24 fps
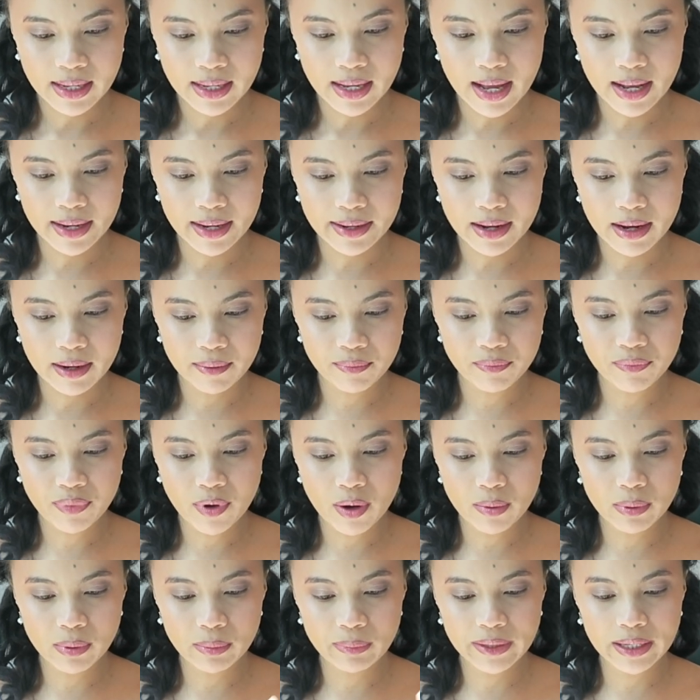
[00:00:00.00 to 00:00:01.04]
and I'm
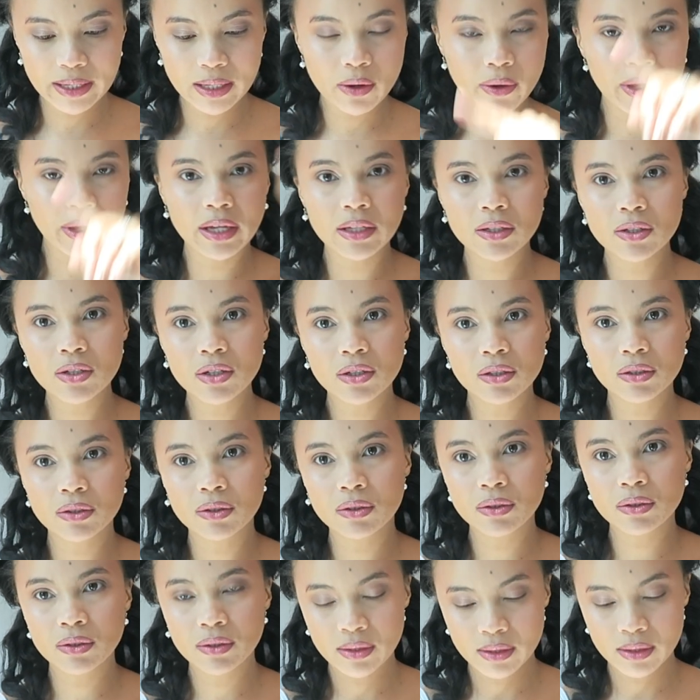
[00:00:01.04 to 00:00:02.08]
probably going
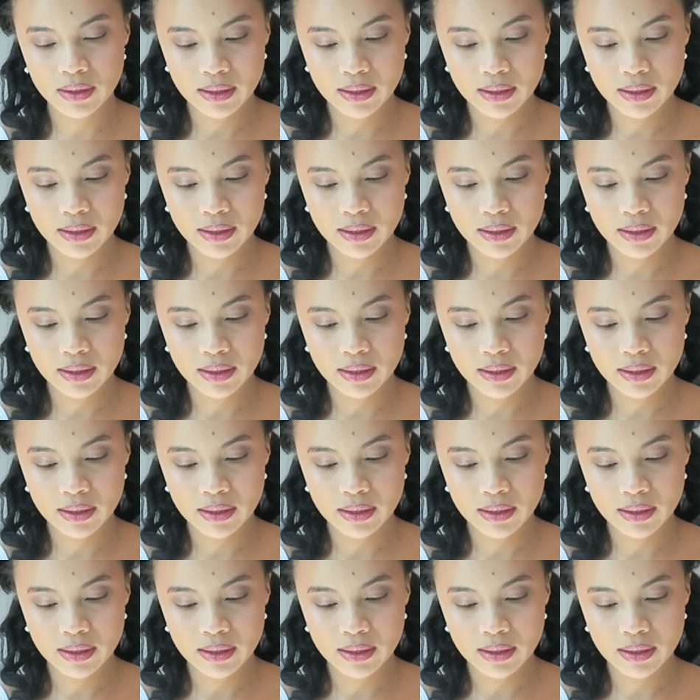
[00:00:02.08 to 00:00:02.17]
to